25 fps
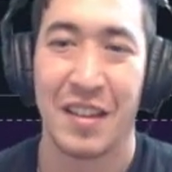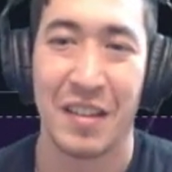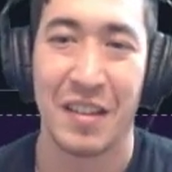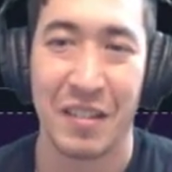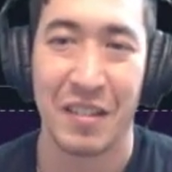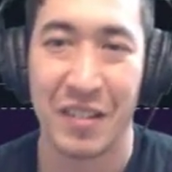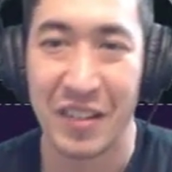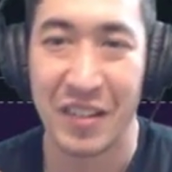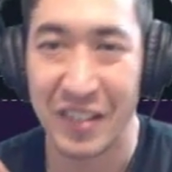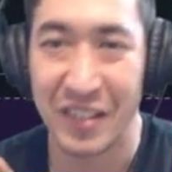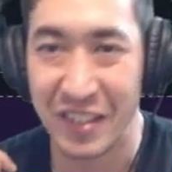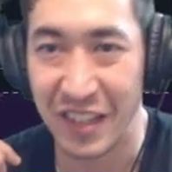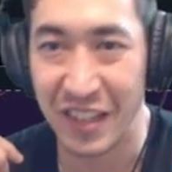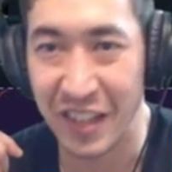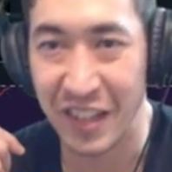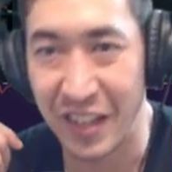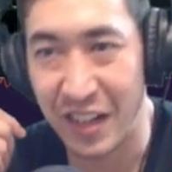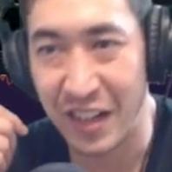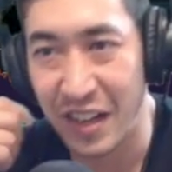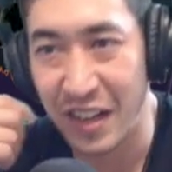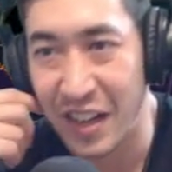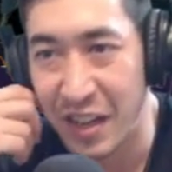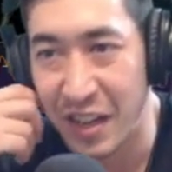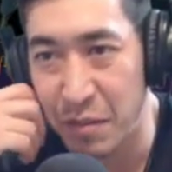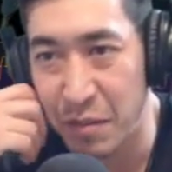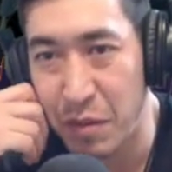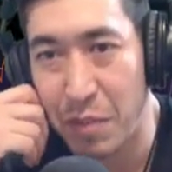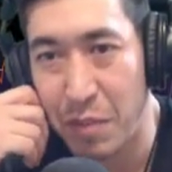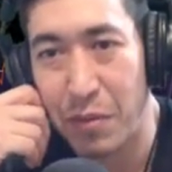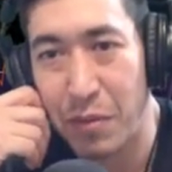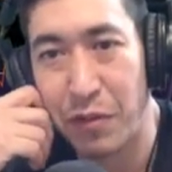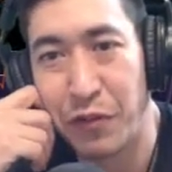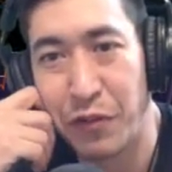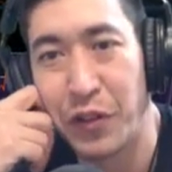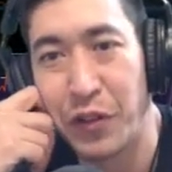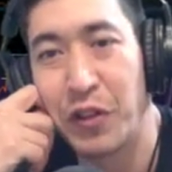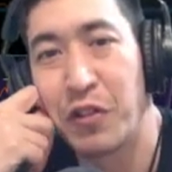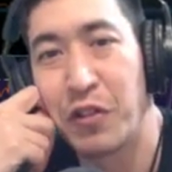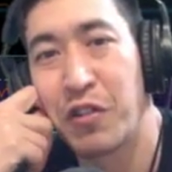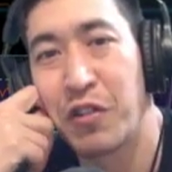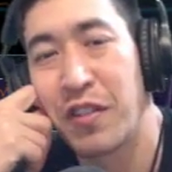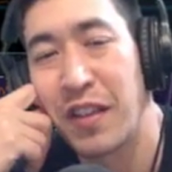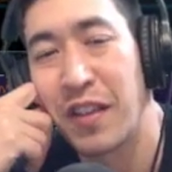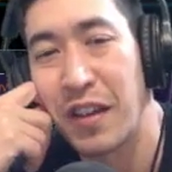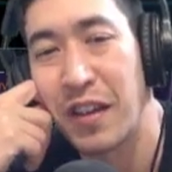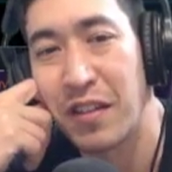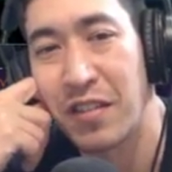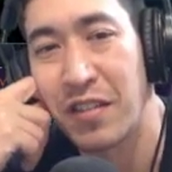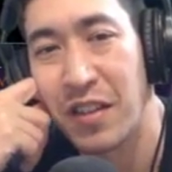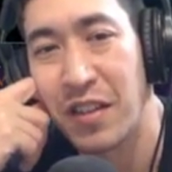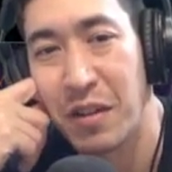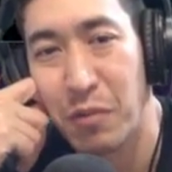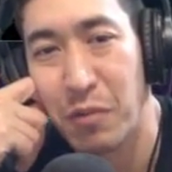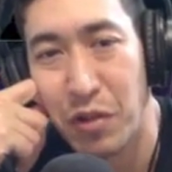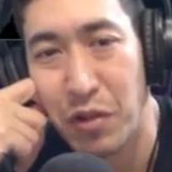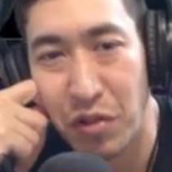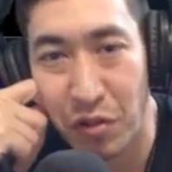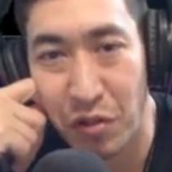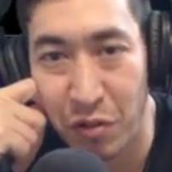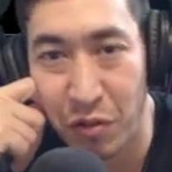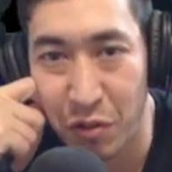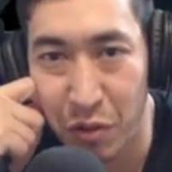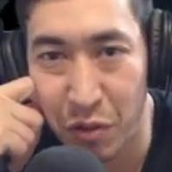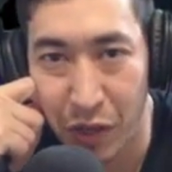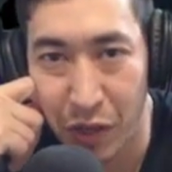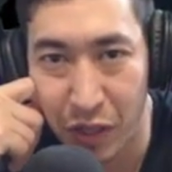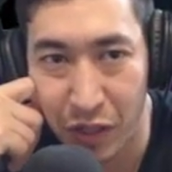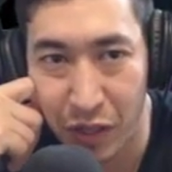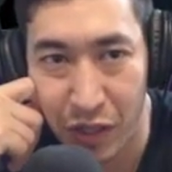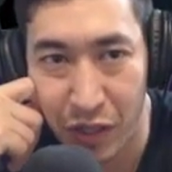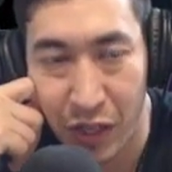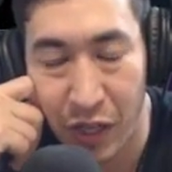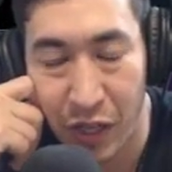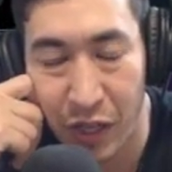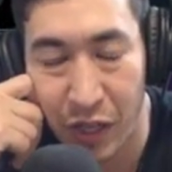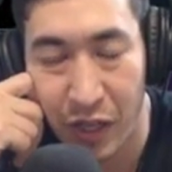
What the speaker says: I done did it. I ate my buffalo steak sandwich too quickly,